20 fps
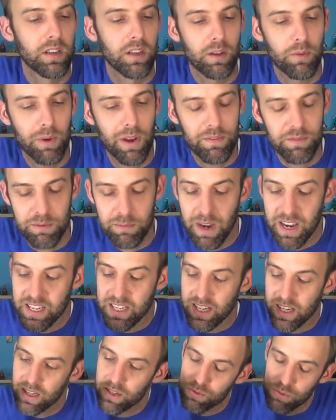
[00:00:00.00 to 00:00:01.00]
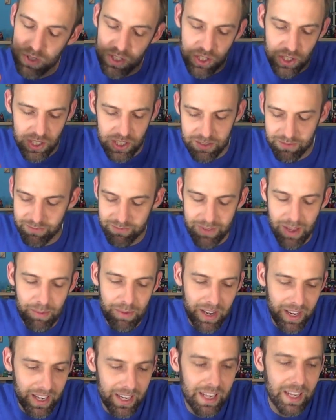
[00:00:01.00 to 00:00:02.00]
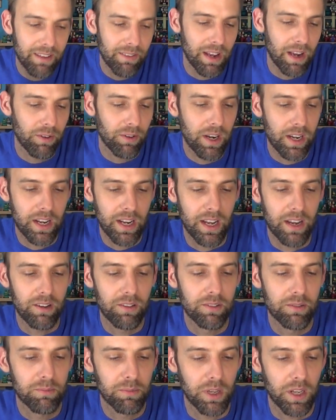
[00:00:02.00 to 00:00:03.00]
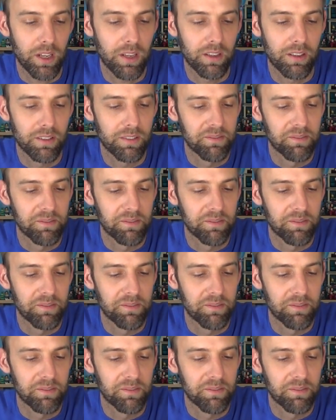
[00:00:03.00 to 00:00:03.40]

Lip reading: We have some ideas, which I'm not going to give out right now, but